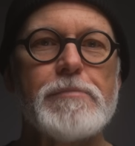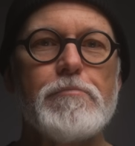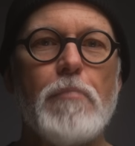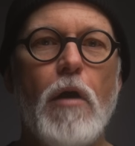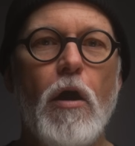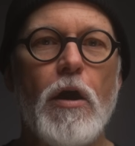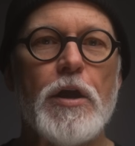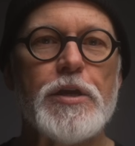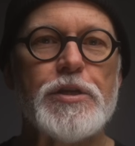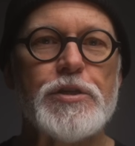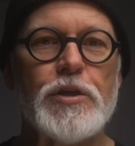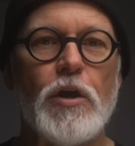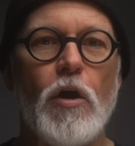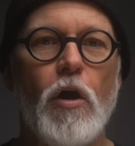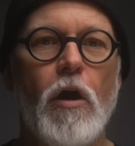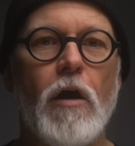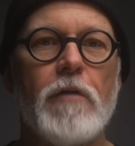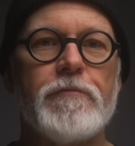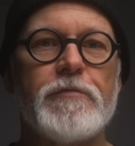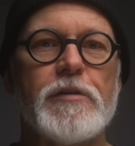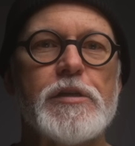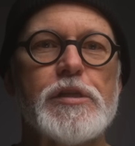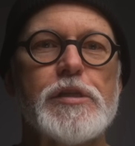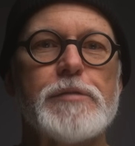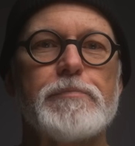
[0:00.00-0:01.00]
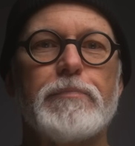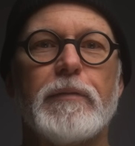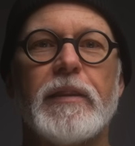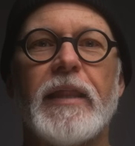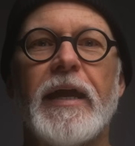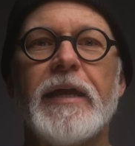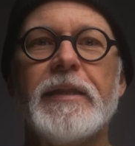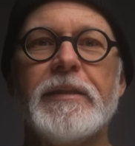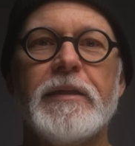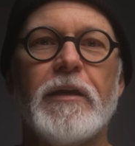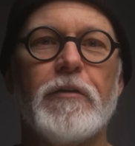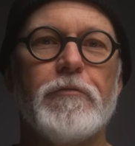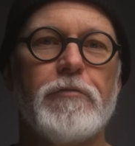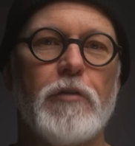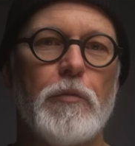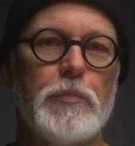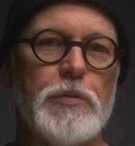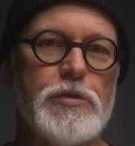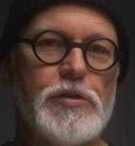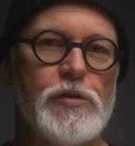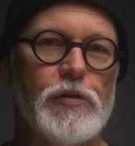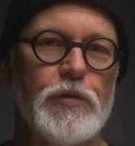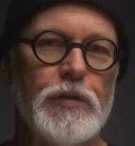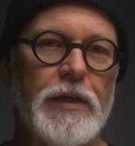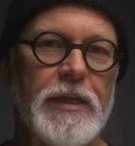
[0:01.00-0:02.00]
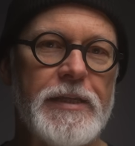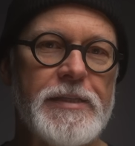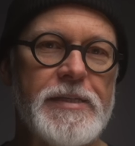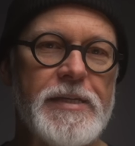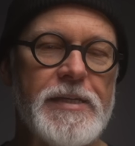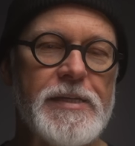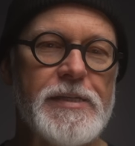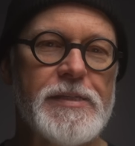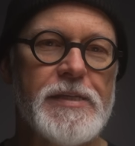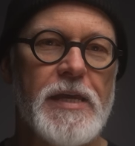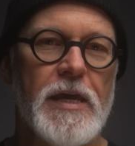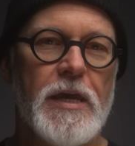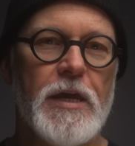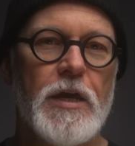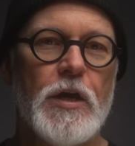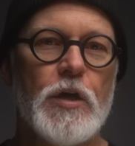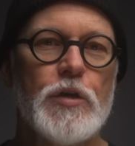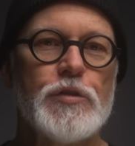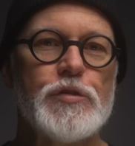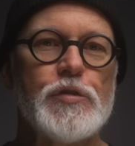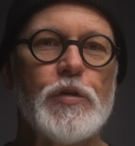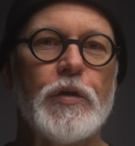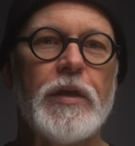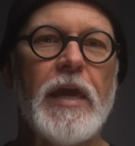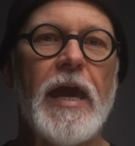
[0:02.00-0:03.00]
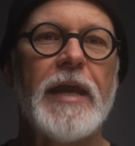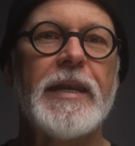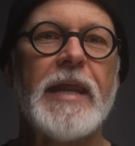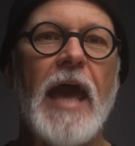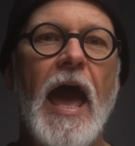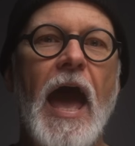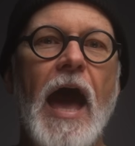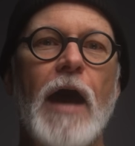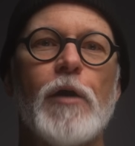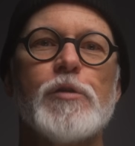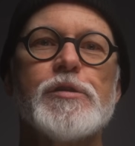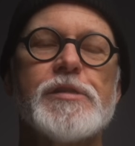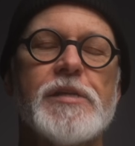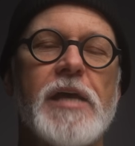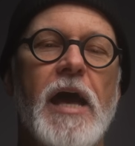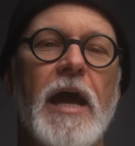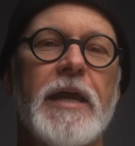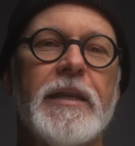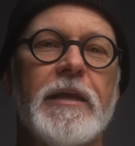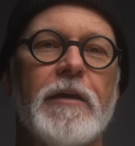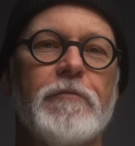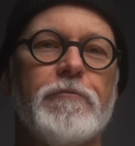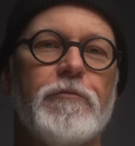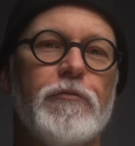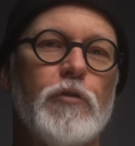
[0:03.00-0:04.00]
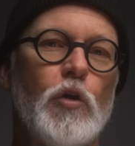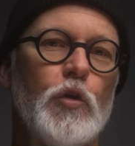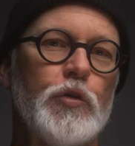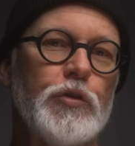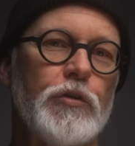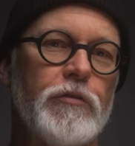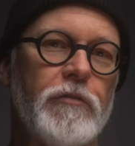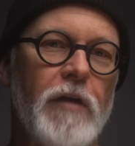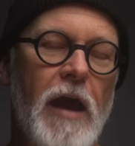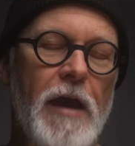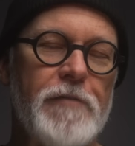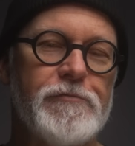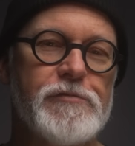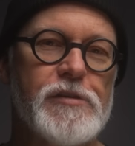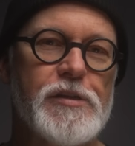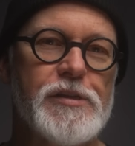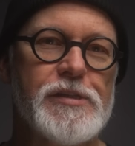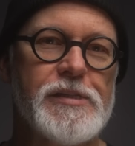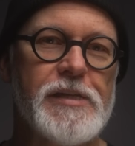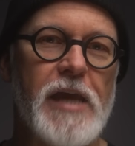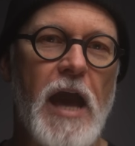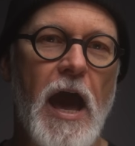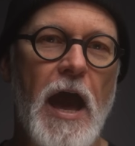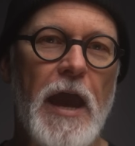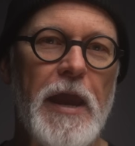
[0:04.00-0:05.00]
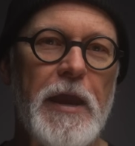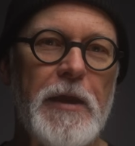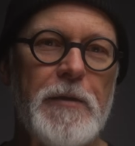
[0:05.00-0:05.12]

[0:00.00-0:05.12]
march offers plenty of opportunities to get outside and photograph the sky.